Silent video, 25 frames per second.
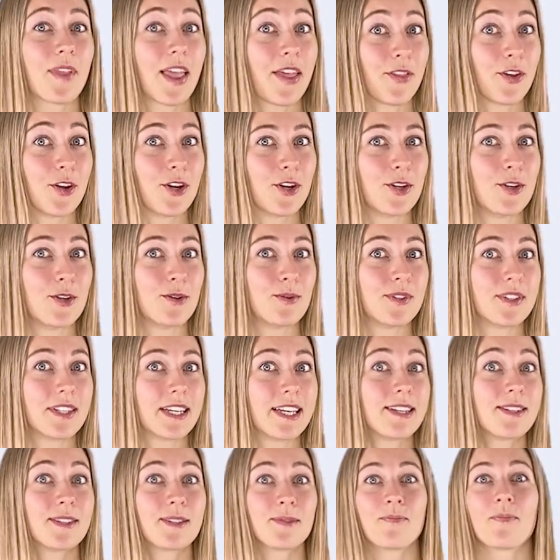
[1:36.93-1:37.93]
And the good news
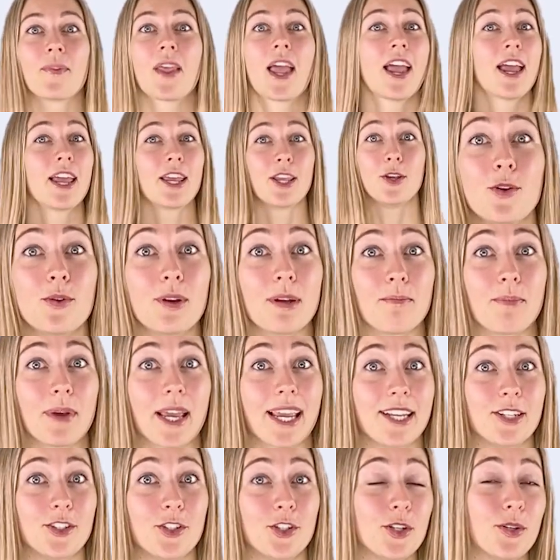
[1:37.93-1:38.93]
is you can
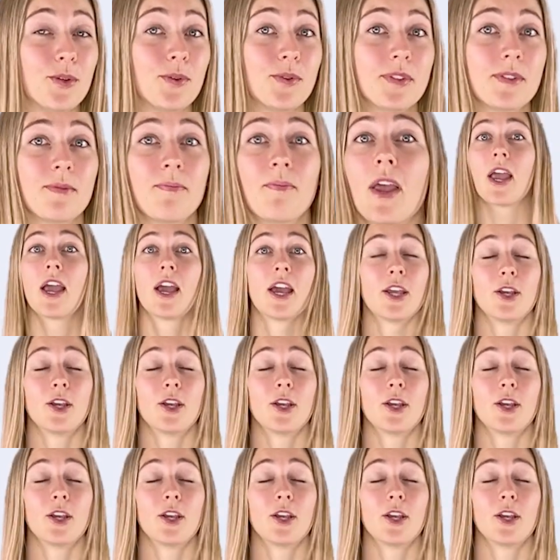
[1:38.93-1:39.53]
pick and choose.